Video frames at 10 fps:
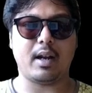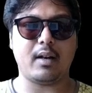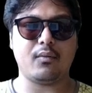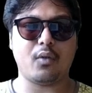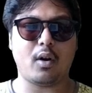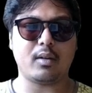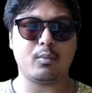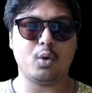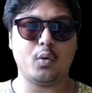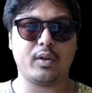And what
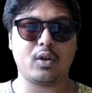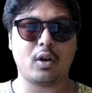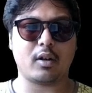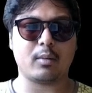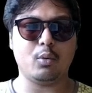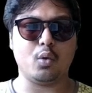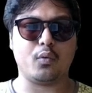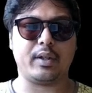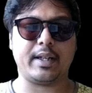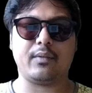a move, we got the
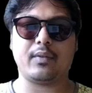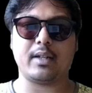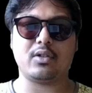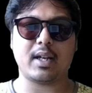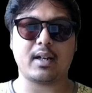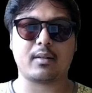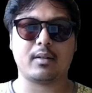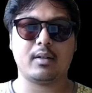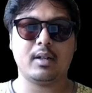move, d5 check.